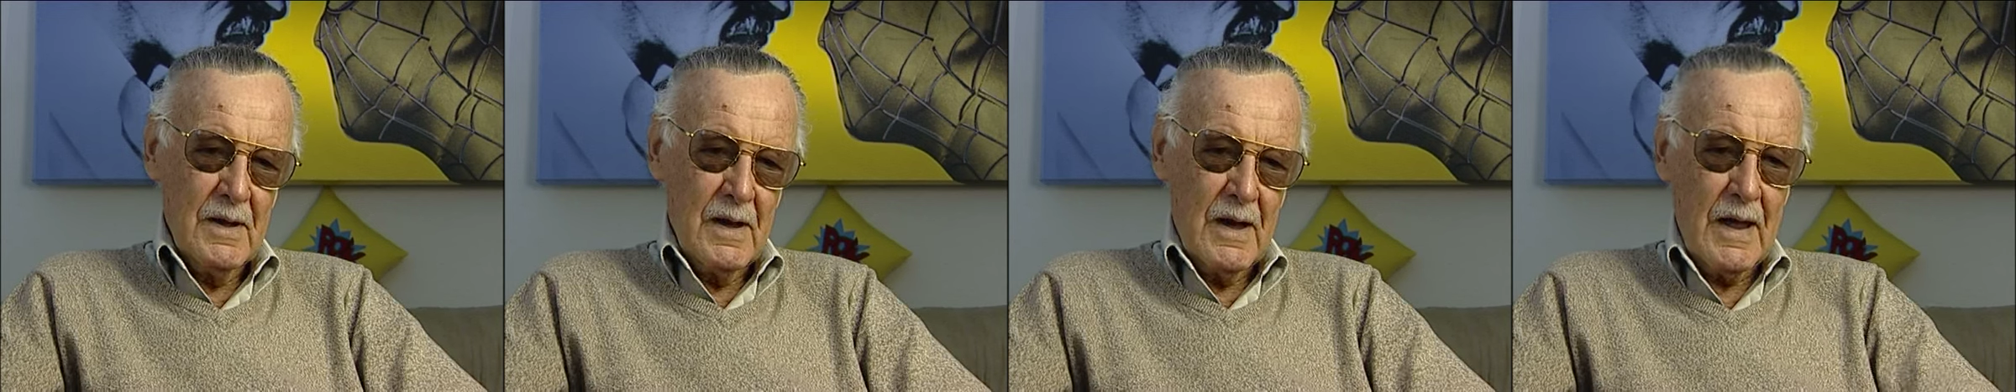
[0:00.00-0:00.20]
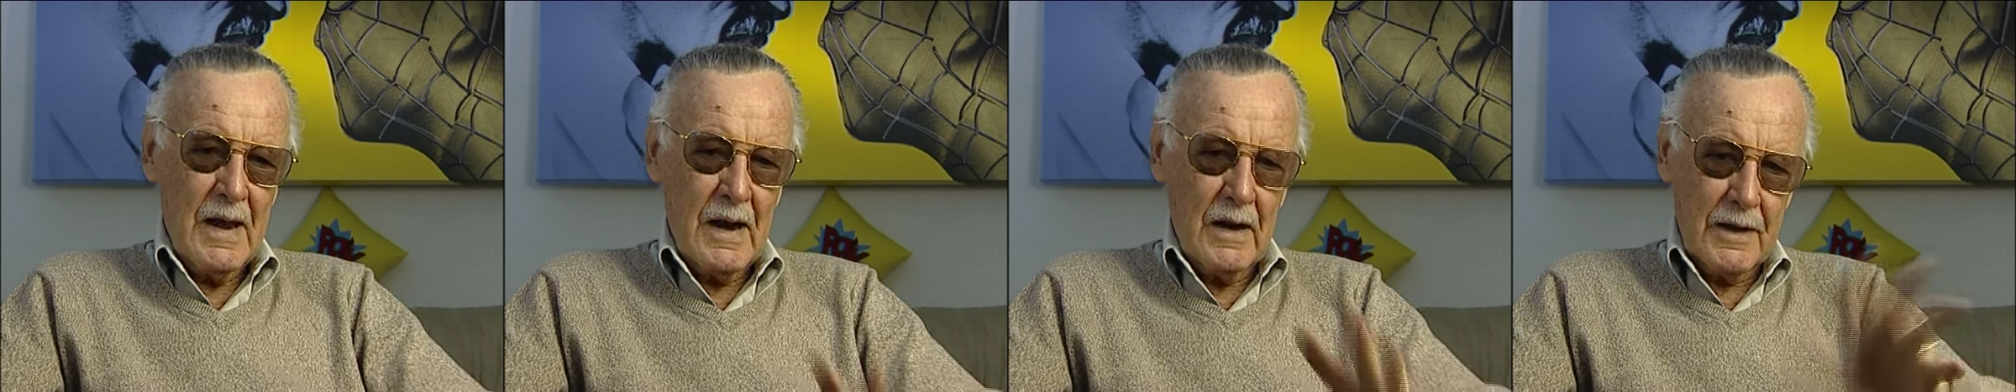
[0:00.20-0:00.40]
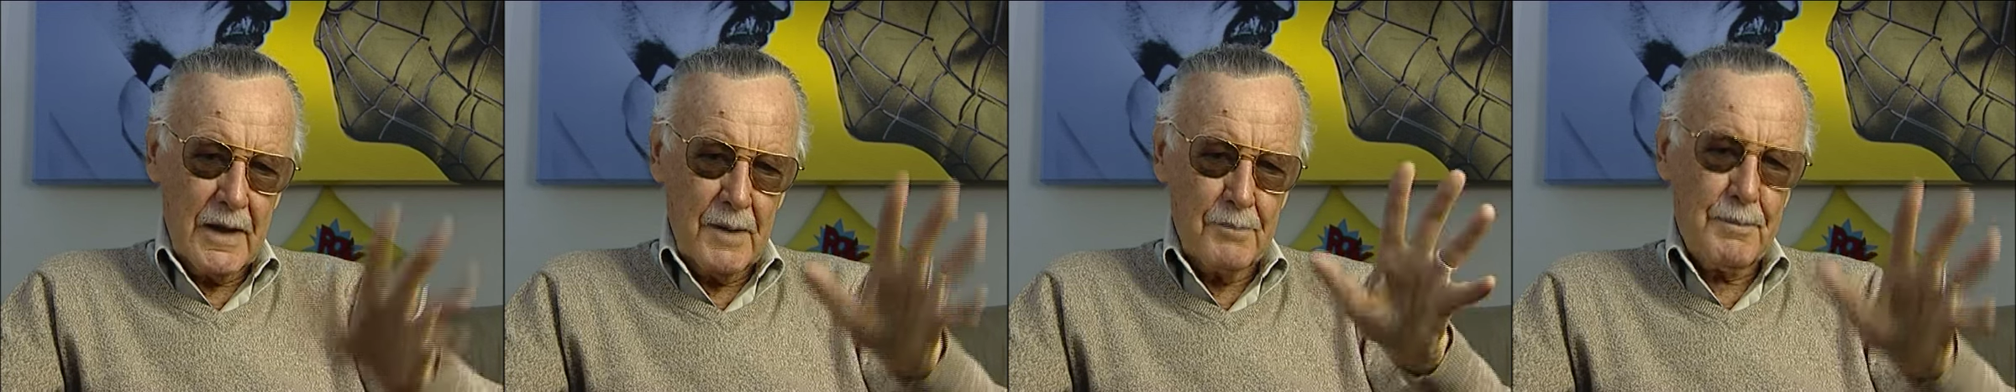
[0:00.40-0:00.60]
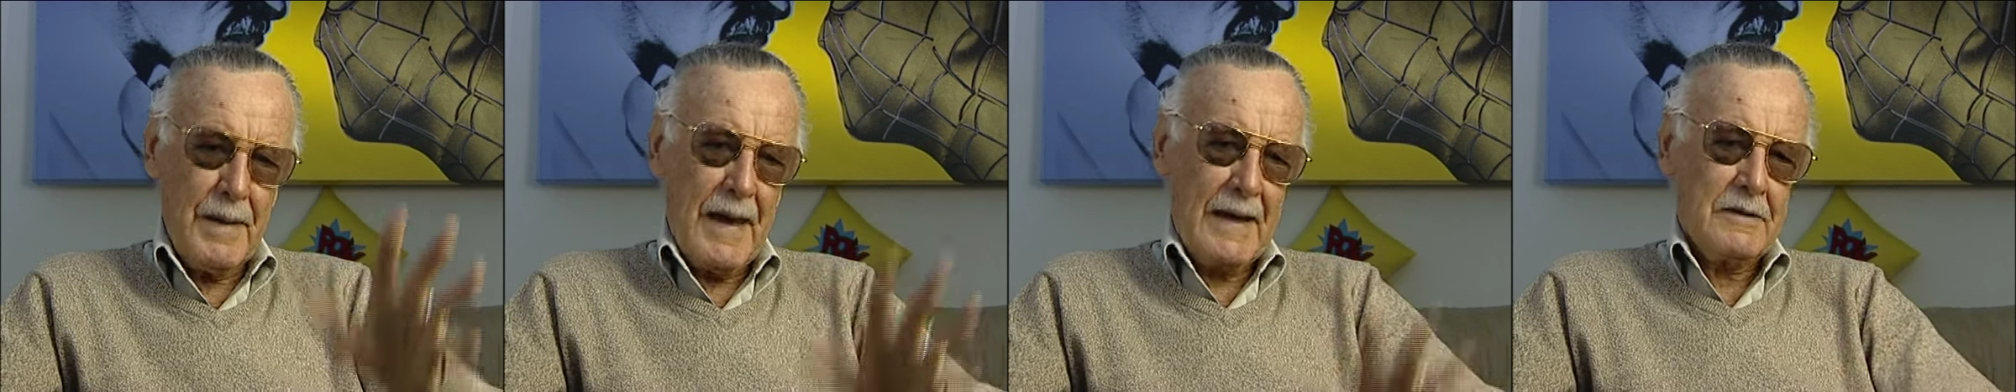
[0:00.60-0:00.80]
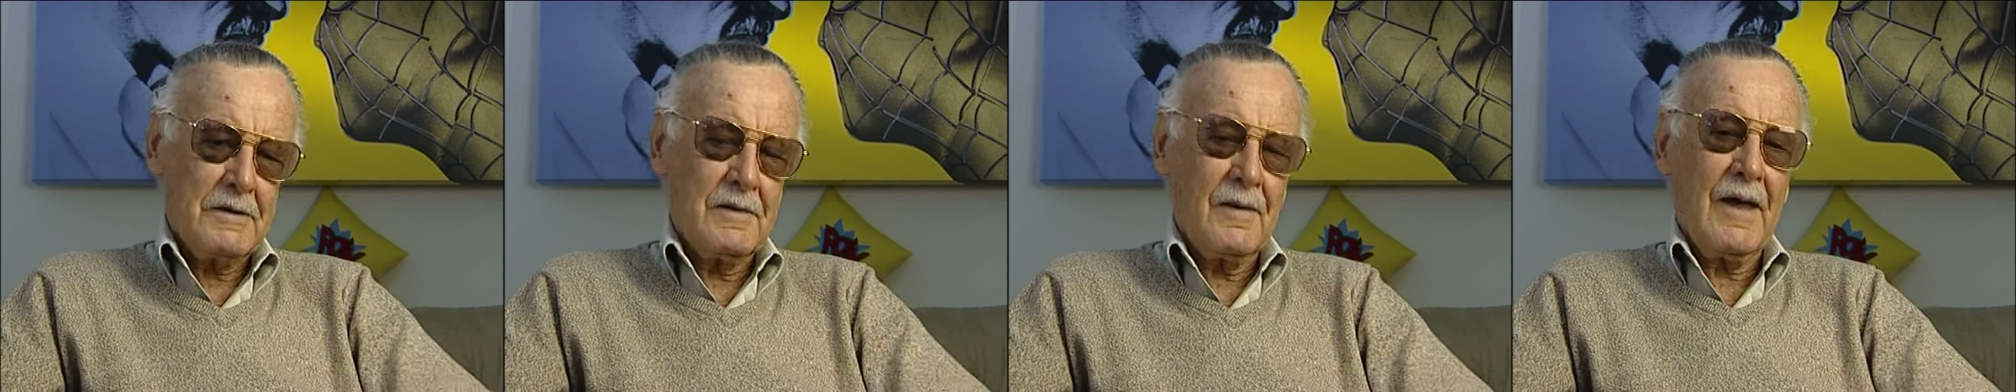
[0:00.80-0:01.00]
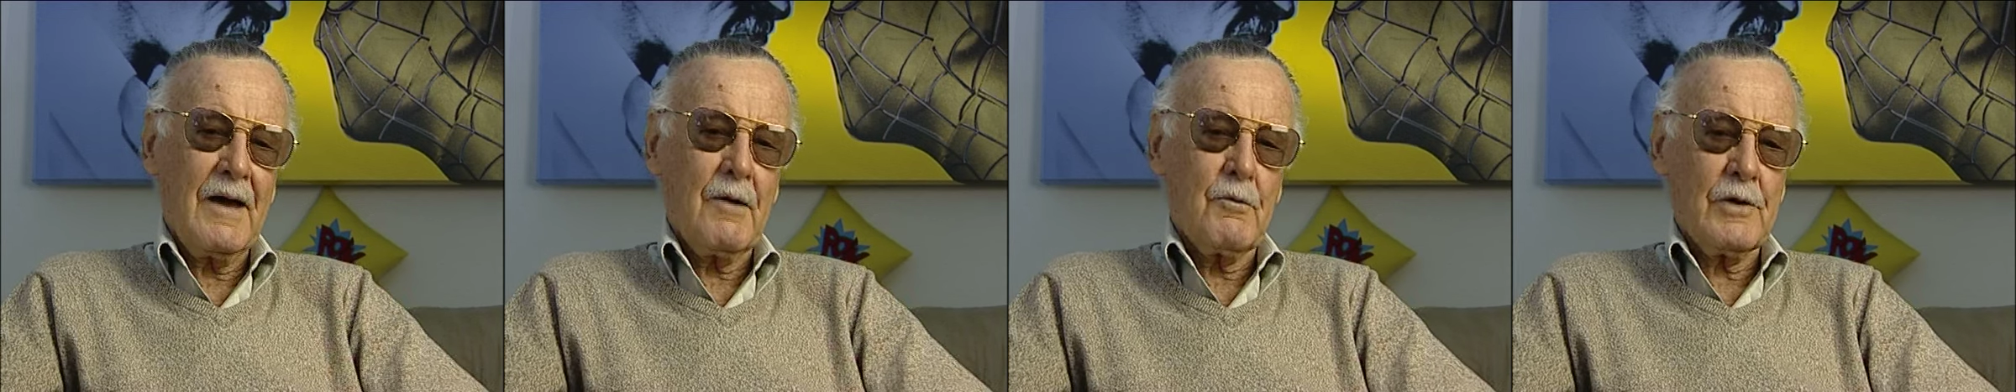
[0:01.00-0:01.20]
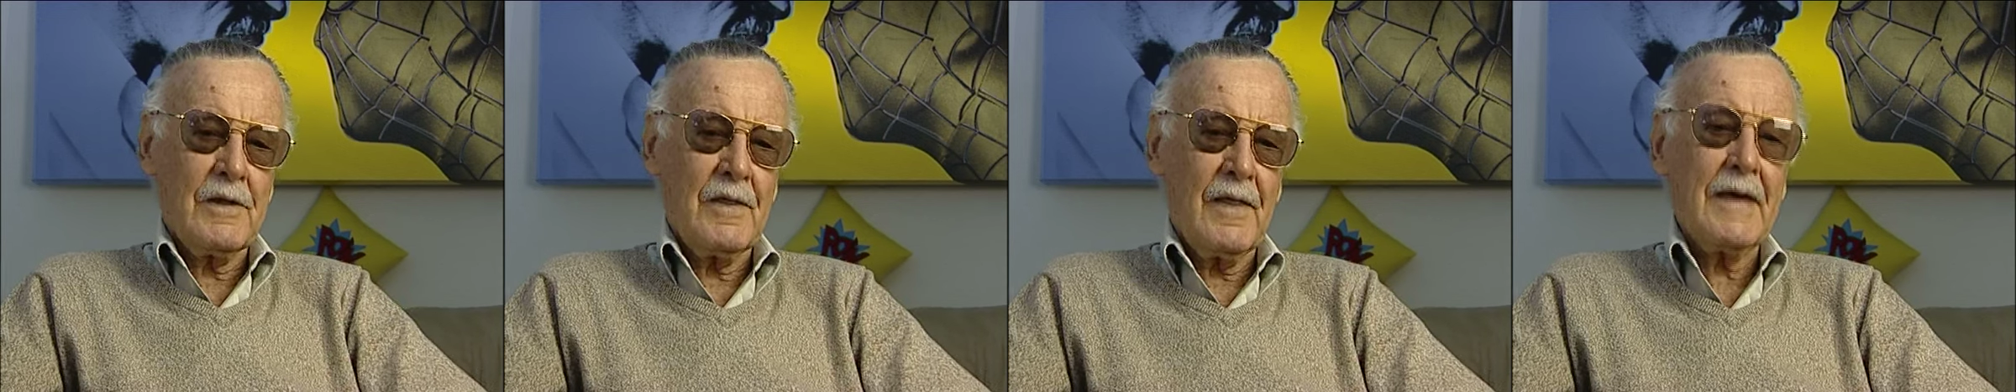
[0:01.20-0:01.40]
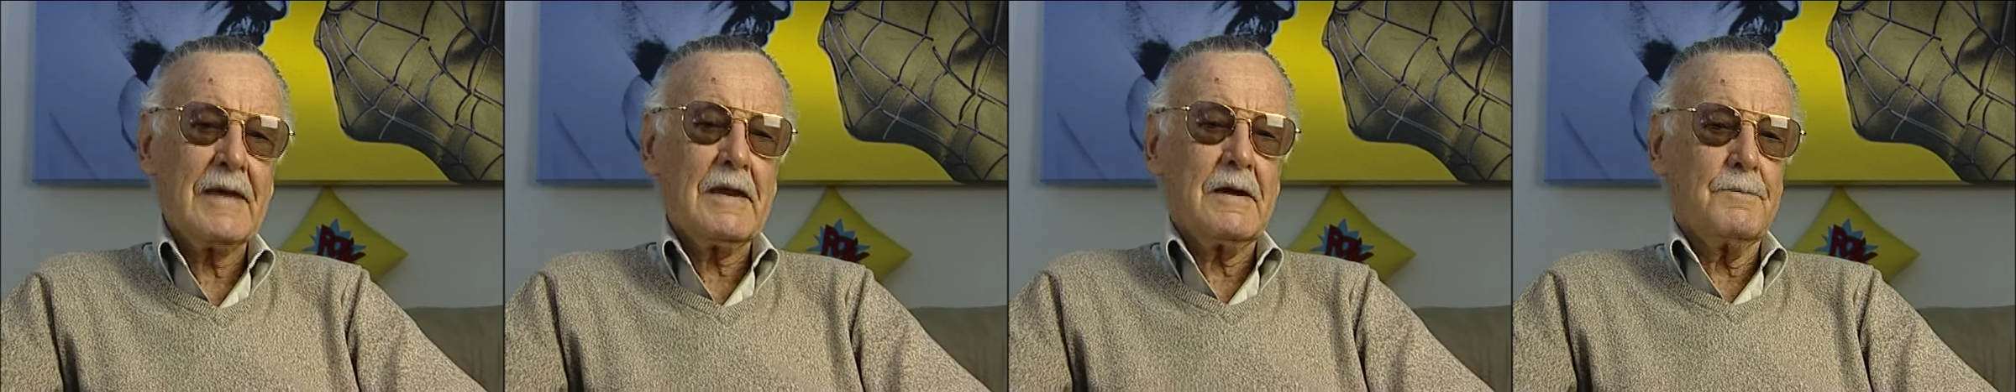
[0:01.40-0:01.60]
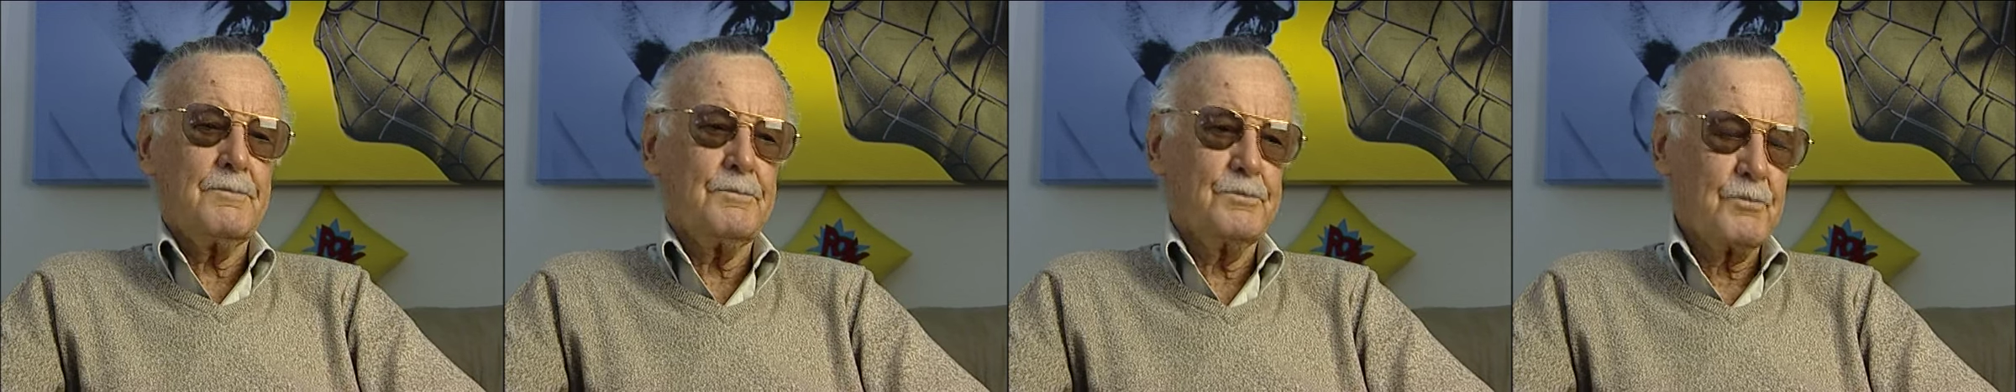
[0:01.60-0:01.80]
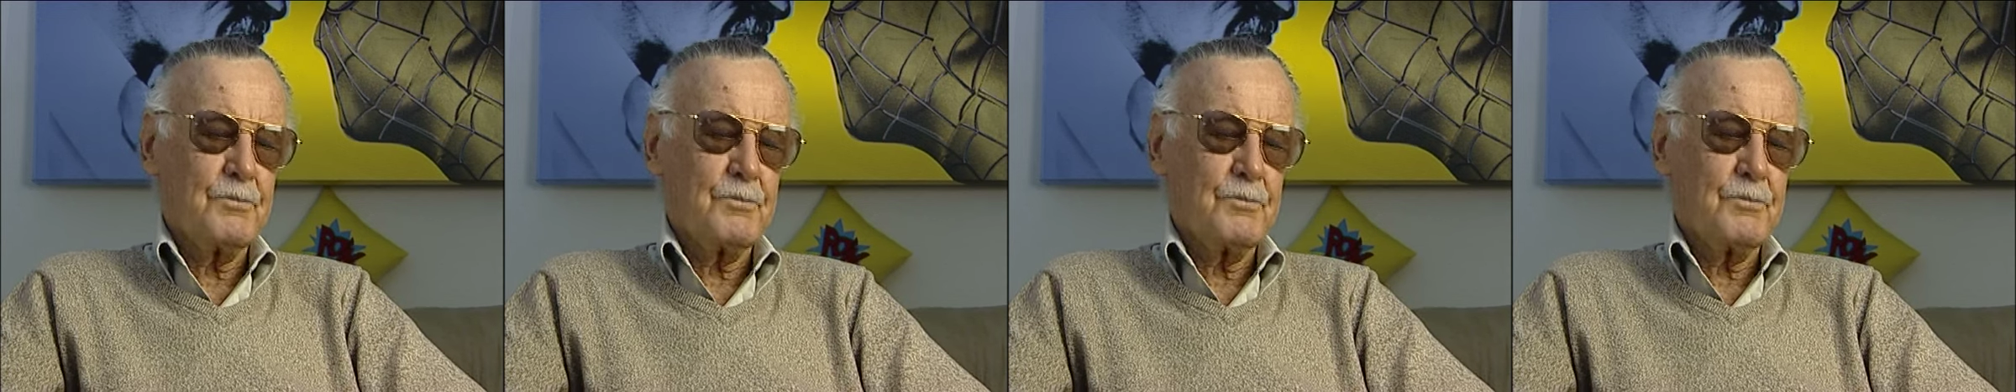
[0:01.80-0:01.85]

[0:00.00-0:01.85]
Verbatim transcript: And I'll get back to Larry later.